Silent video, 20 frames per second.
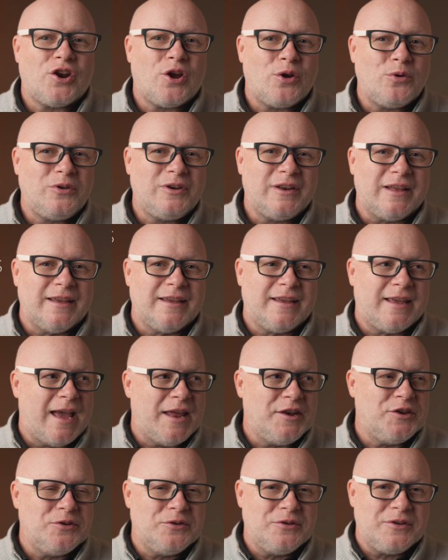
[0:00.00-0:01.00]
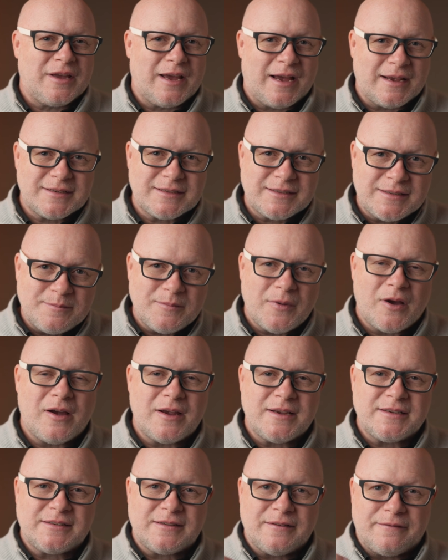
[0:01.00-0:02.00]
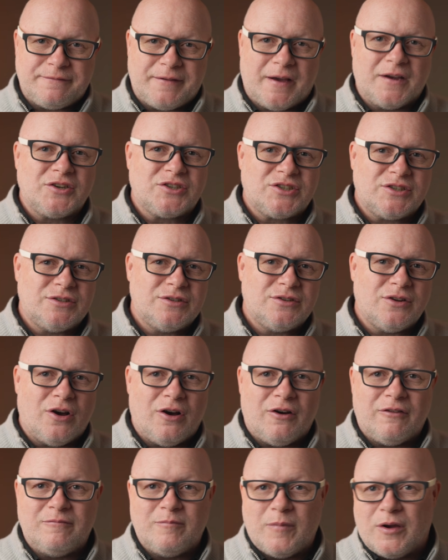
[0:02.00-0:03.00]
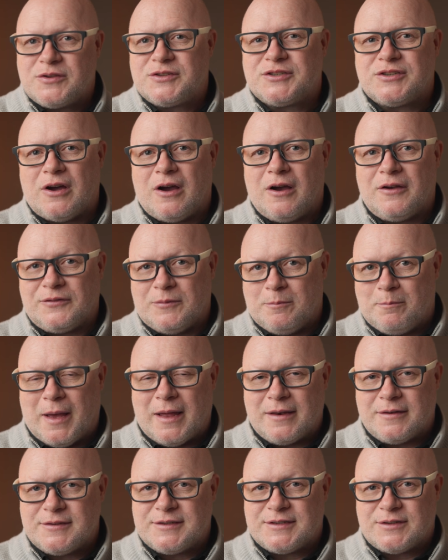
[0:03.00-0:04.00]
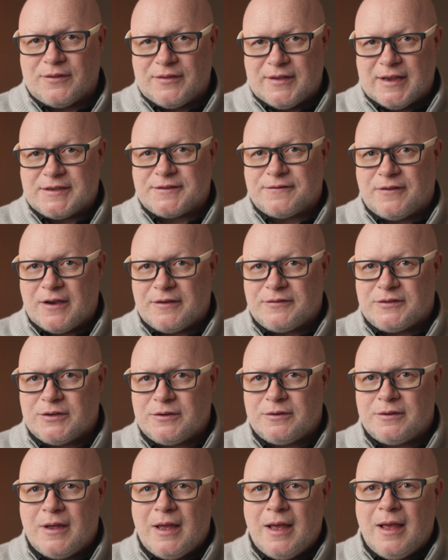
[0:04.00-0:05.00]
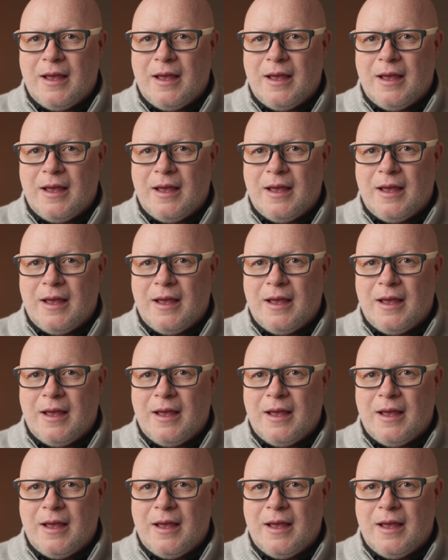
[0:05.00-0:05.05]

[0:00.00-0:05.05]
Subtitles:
only can you customize the function of most dials and buttons on the S5II,